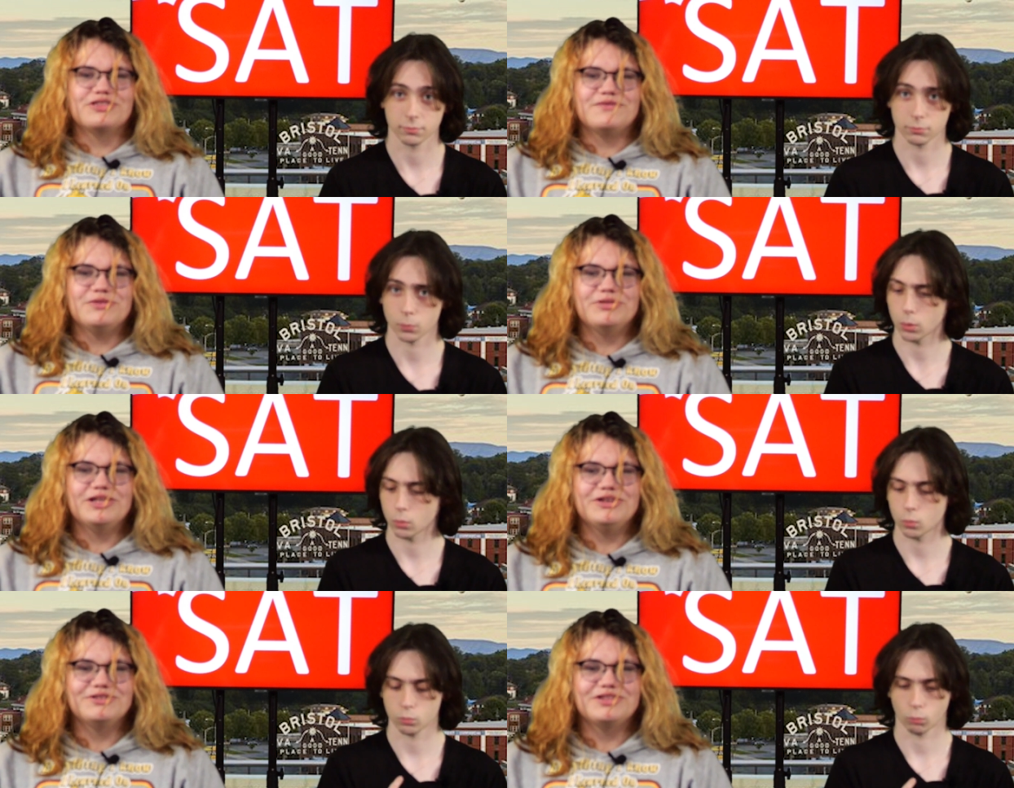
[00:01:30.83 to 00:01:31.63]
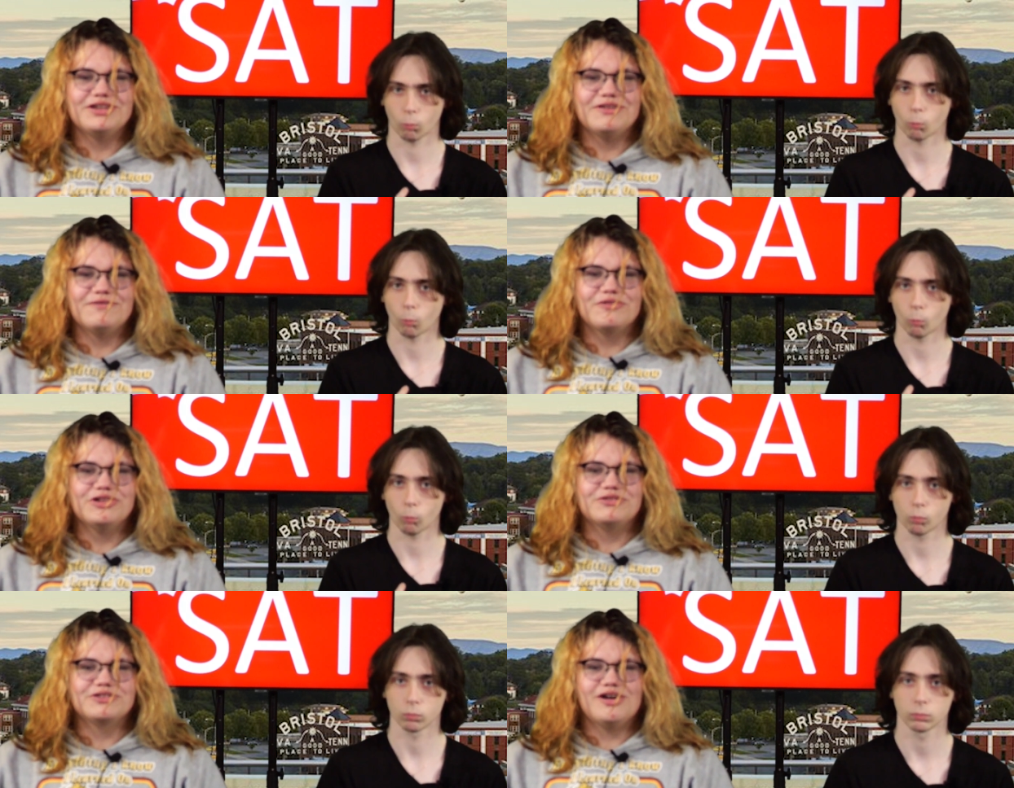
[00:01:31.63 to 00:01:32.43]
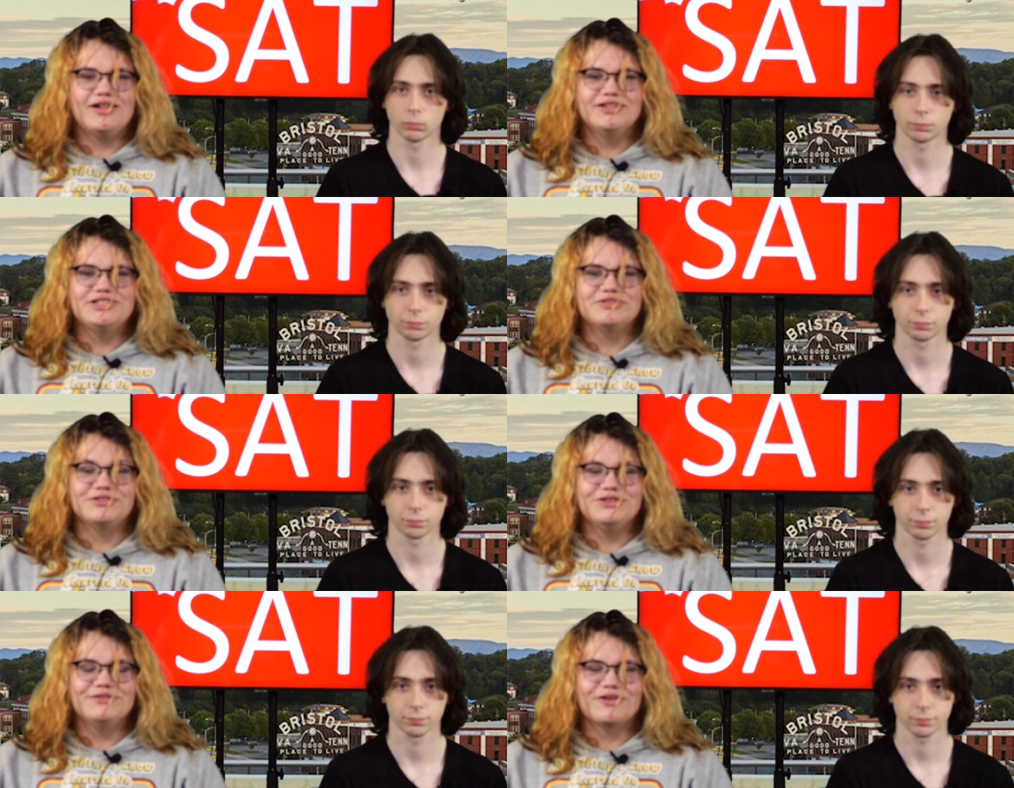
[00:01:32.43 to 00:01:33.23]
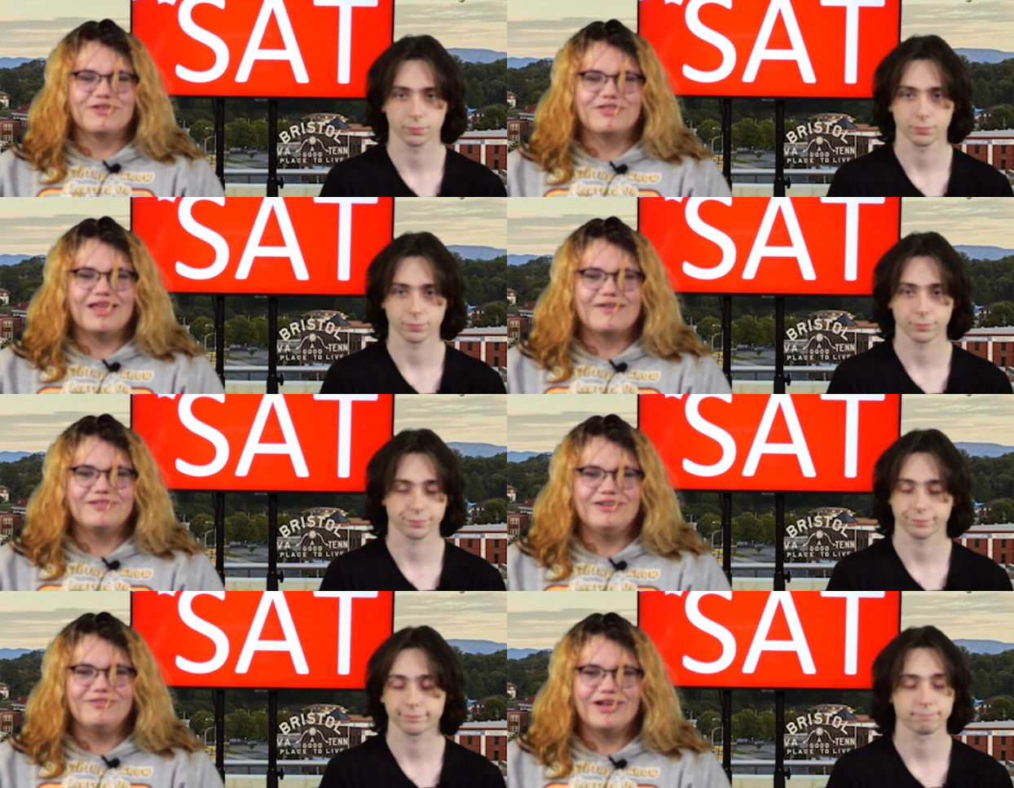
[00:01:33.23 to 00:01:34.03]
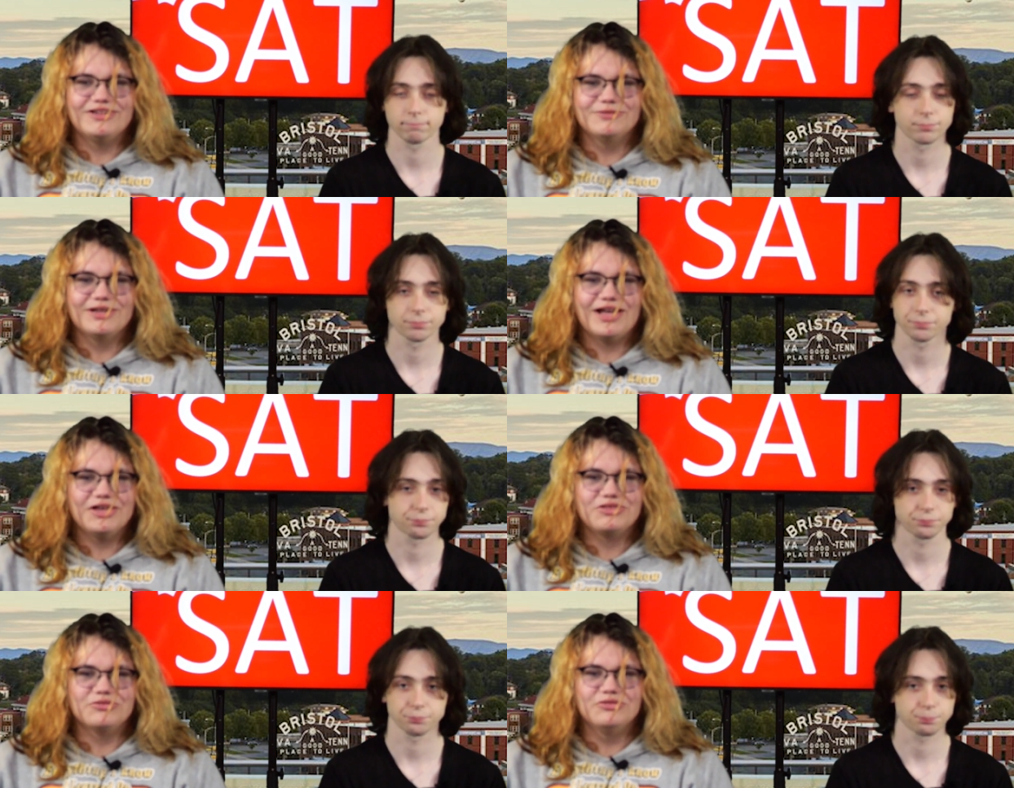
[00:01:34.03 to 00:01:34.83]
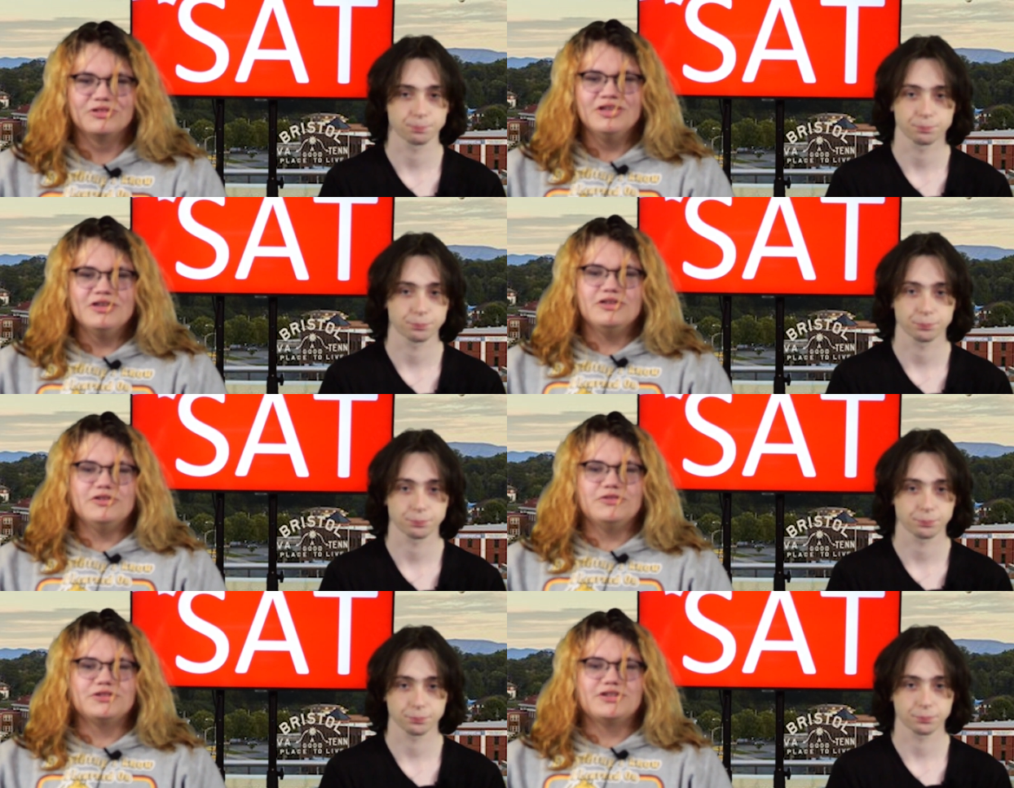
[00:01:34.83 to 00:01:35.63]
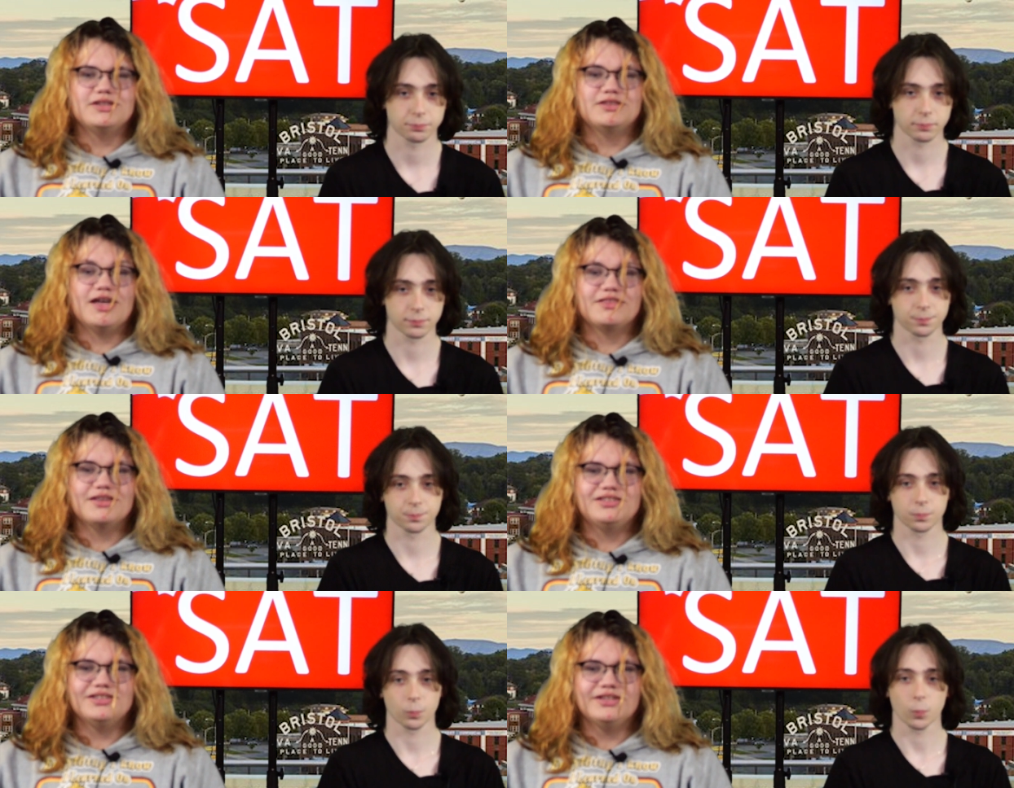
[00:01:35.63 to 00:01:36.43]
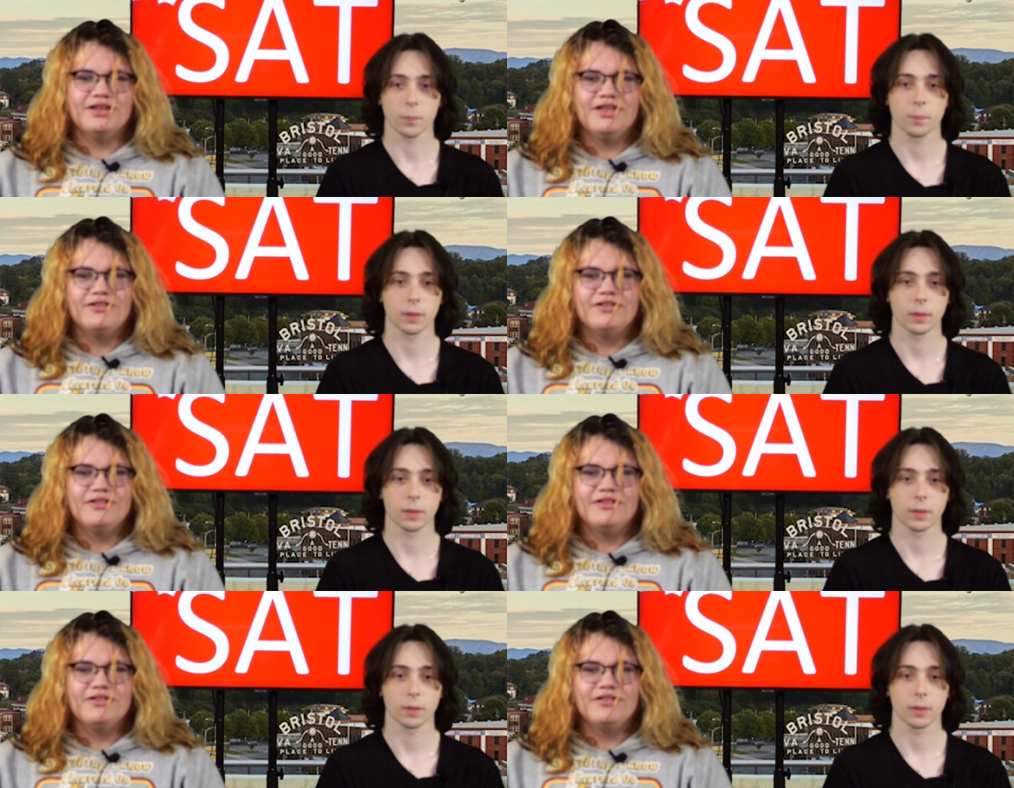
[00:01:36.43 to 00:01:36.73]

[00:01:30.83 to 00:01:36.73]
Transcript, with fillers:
Speaker 1: if you plan to attend a four year college or university after you graduate high school, you should take the SAT.